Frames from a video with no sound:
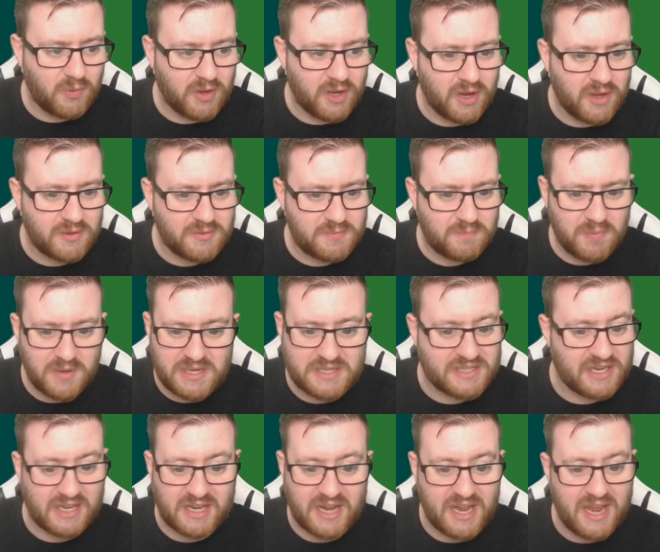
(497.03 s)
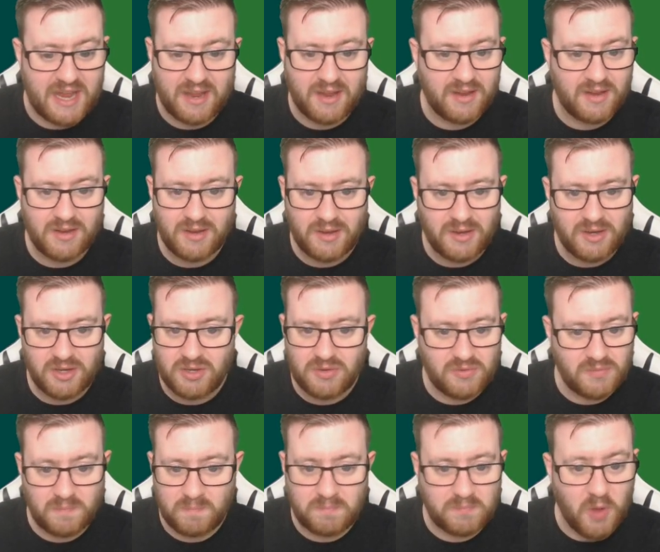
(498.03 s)
We're going to basically
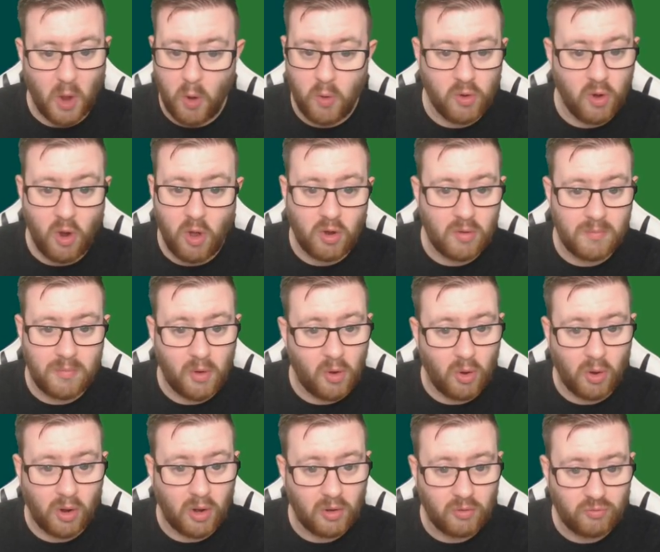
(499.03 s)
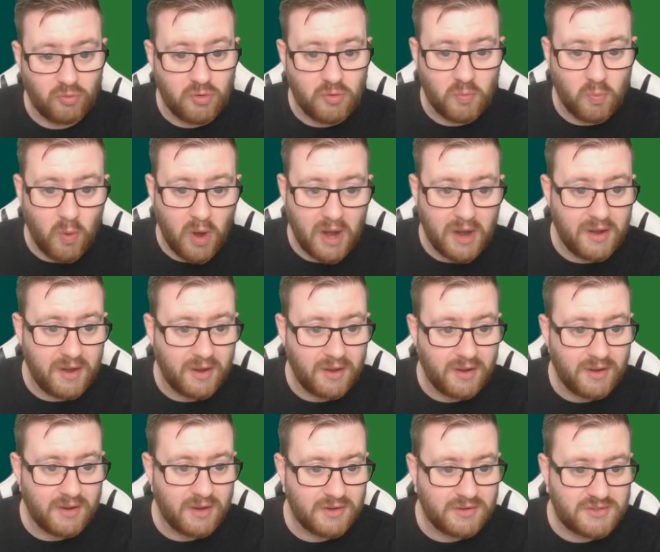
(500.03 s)
go long ball, route one,
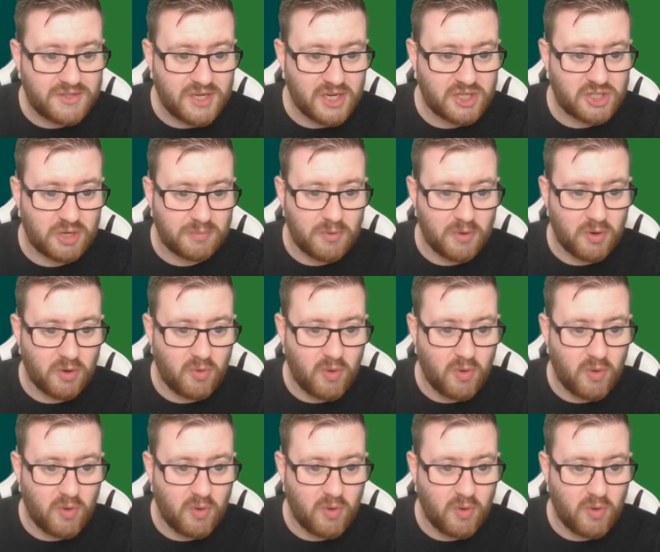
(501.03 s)
distribute